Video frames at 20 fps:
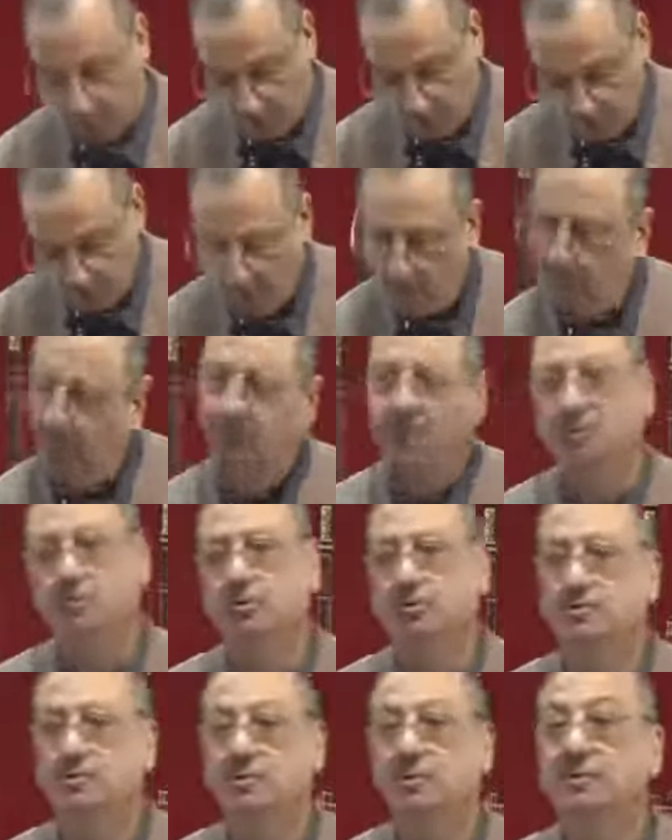No,
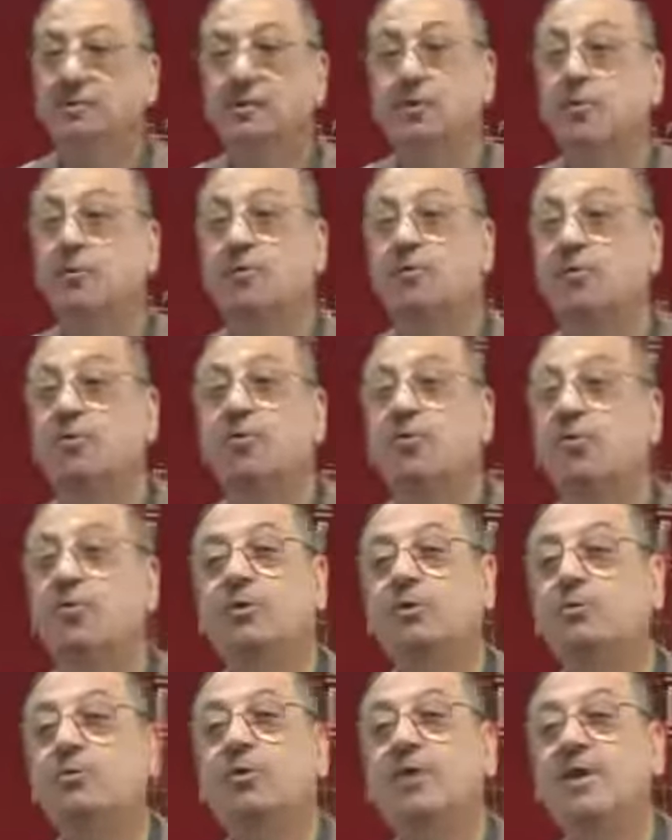yamut. No, who
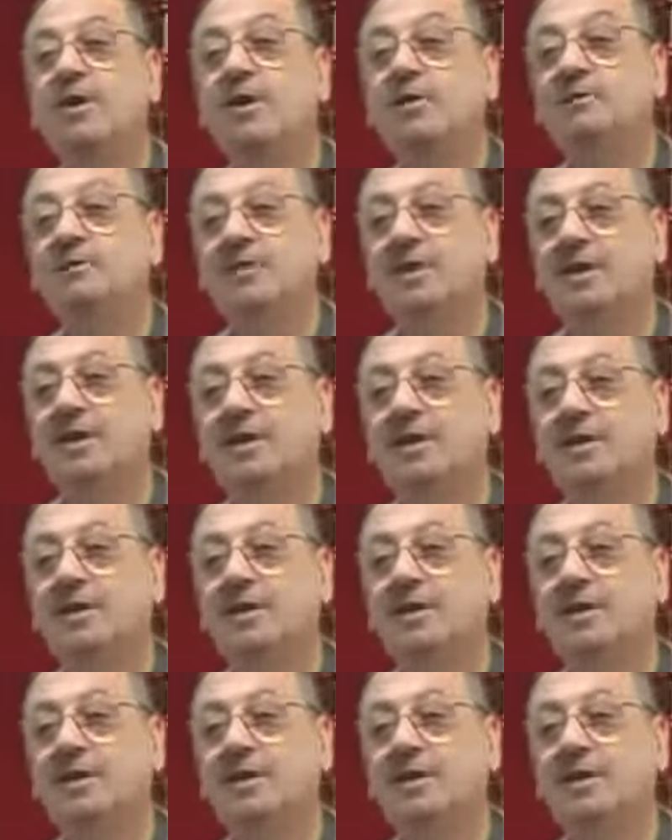you cannot say.